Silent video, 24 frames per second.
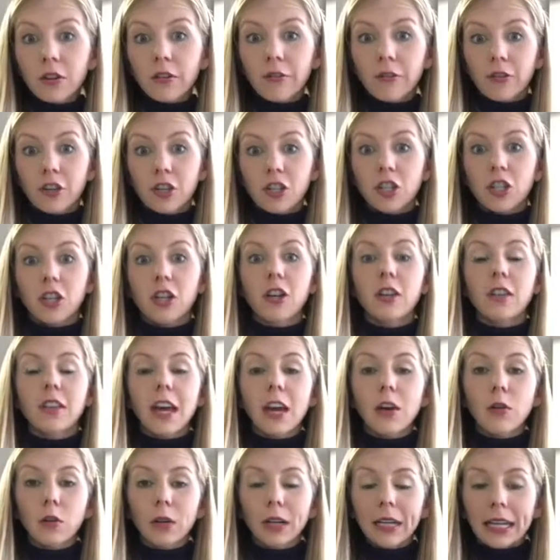for sure that
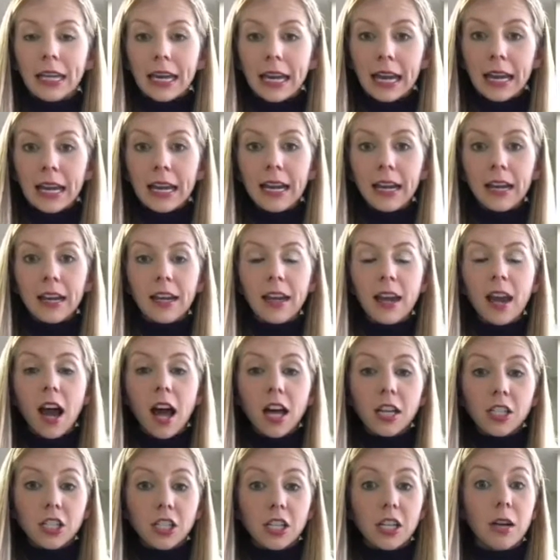organic,
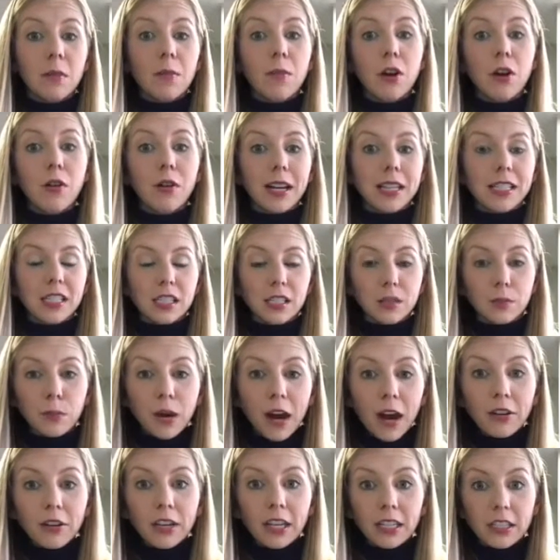non-GMO, and
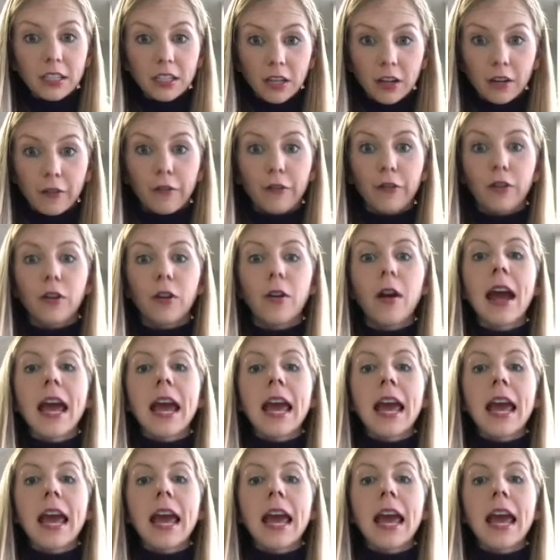sprouted tofu